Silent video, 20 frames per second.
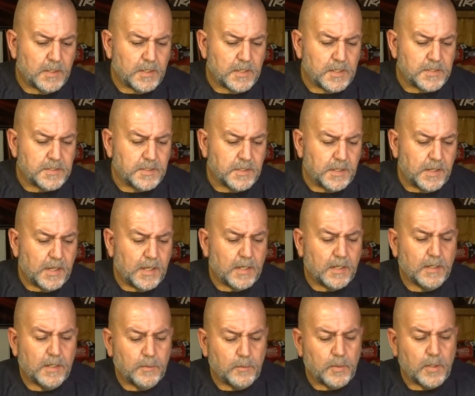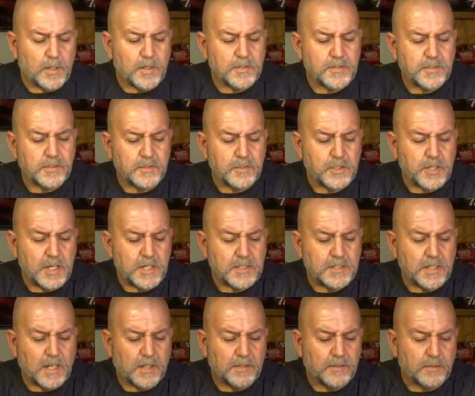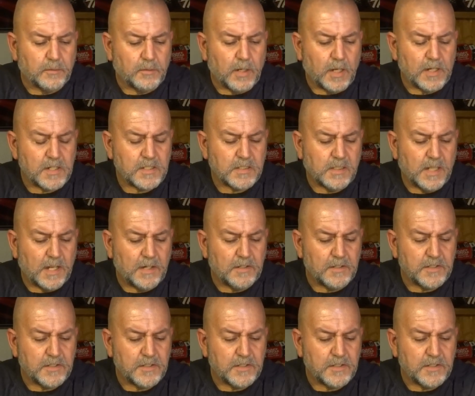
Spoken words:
so yeah, and we also changed out the rock slider.